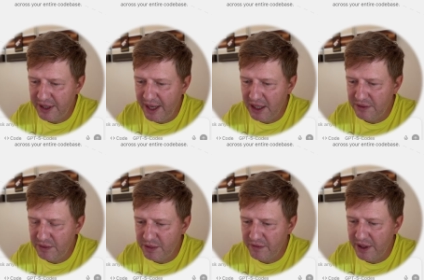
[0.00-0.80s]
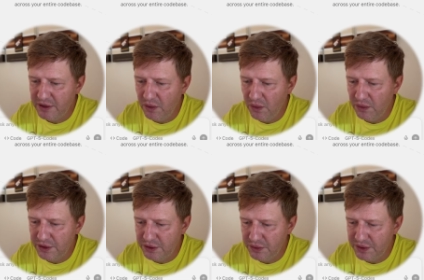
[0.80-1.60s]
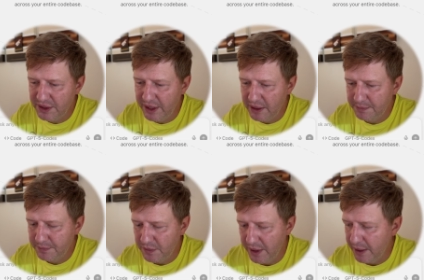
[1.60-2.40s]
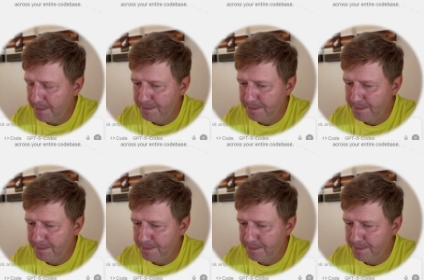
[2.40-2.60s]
and we provide all the tools there, right?